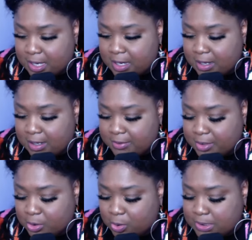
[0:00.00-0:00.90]
Uh,
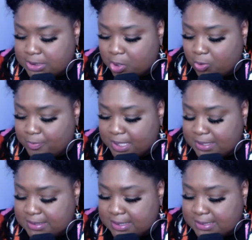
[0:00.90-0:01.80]
the Lord told me,
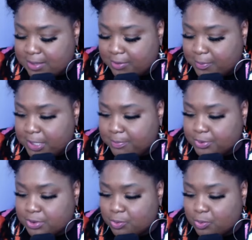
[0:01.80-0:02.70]
He said, Tell the people
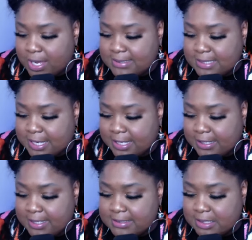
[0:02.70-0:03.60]
to rest
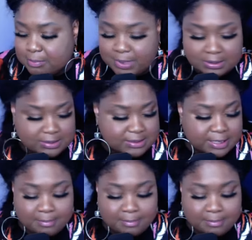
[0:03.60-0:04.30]
in His ability,